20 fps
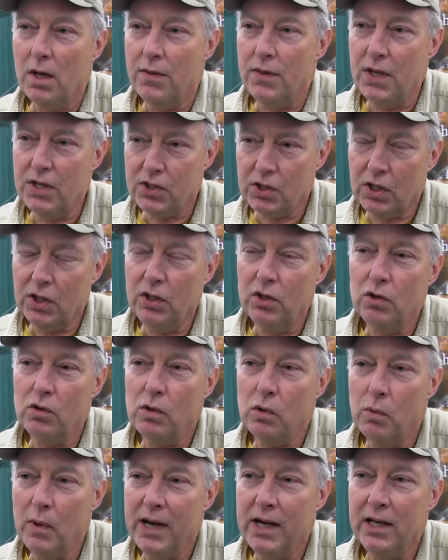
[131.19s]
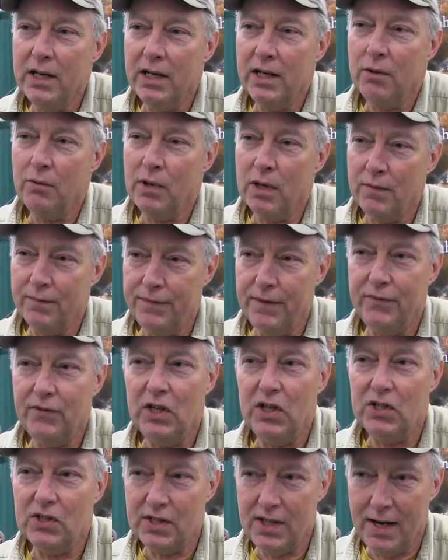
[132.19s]
This canoe will weigh in at around
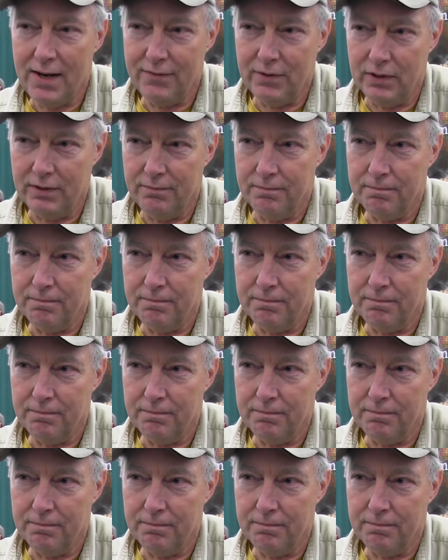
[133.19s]
57.